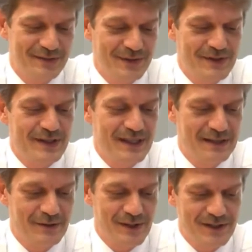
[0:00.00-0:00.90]
You see the
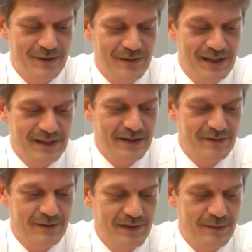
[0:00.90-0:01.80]
accuracy here
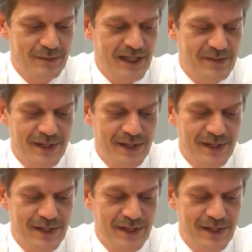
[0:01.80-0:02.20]
given with plus